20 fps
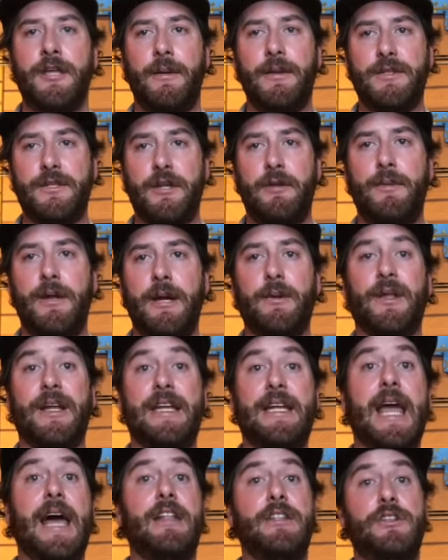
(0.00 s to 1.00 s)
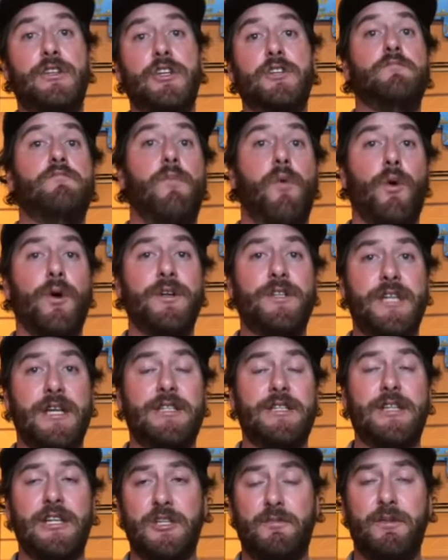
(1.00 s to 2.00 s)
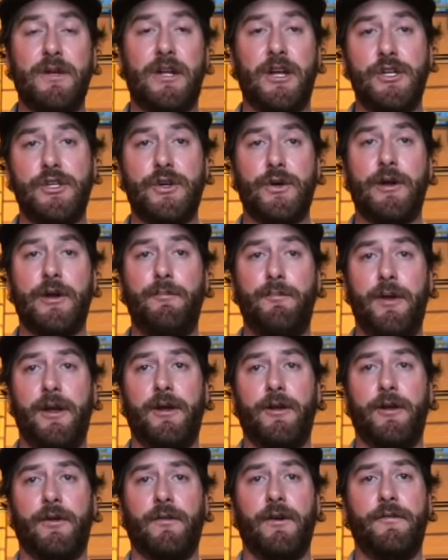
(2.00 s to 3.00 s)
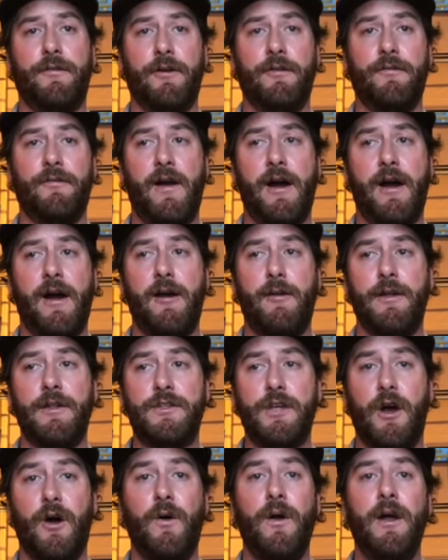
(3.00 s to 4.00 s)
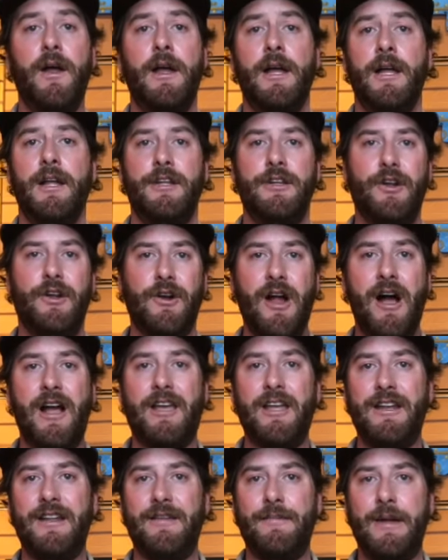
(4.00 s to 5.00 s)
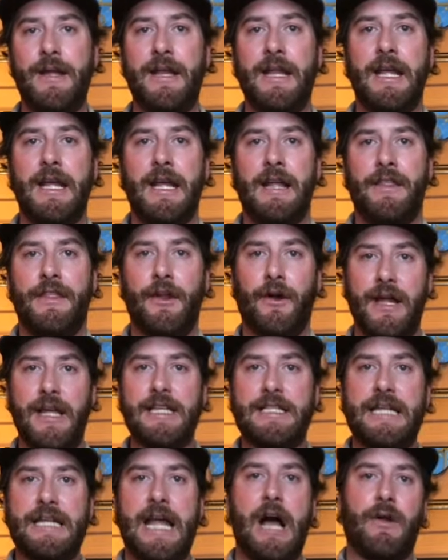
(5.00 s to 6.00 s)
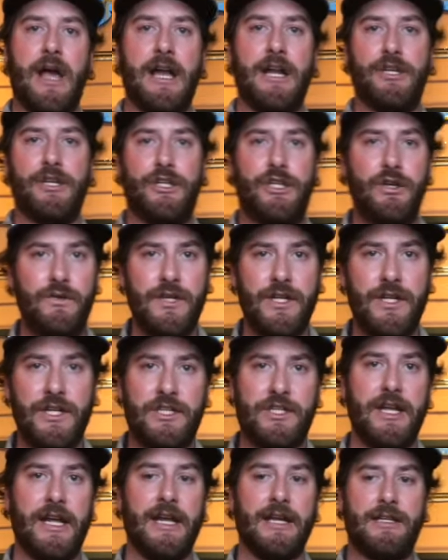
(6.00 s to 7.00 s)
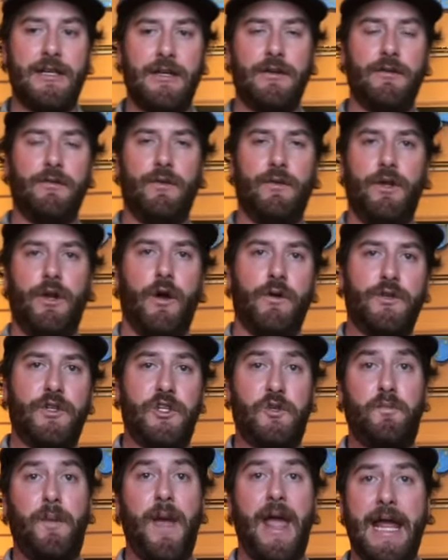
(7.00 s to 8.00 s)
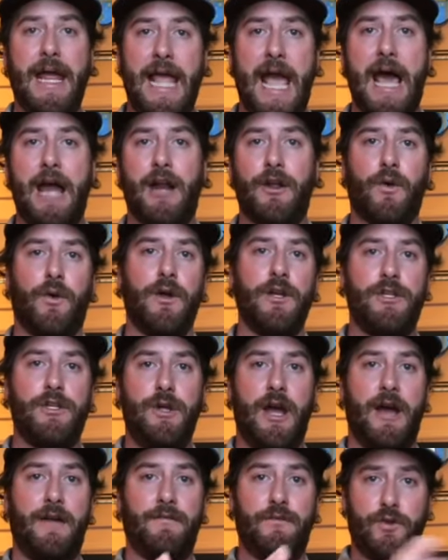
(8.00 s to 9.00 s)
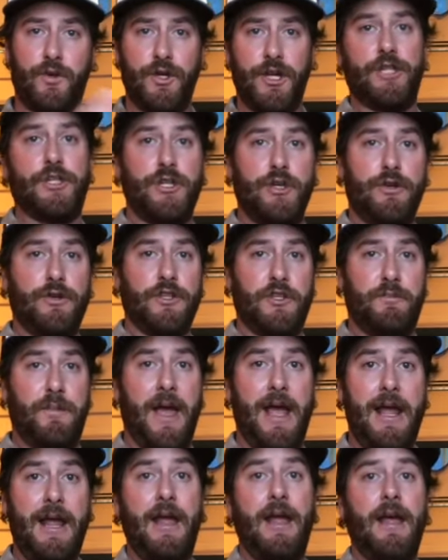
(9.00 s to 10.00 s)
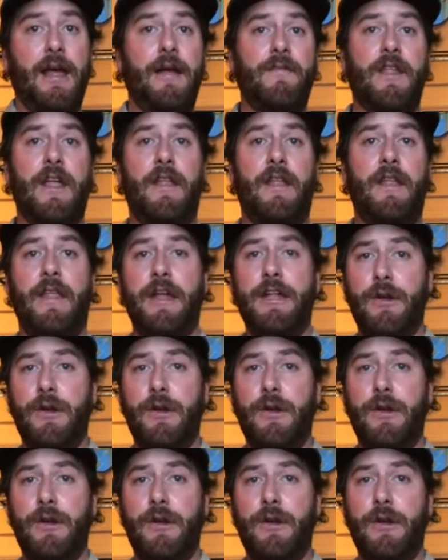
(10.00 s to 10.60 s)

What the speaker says: so it's going to be able to get just more distance because you're in a bigger river environment. So you're not going to, I mean, there is now kind of two distinct, you know, spay categories. You have traditional spay and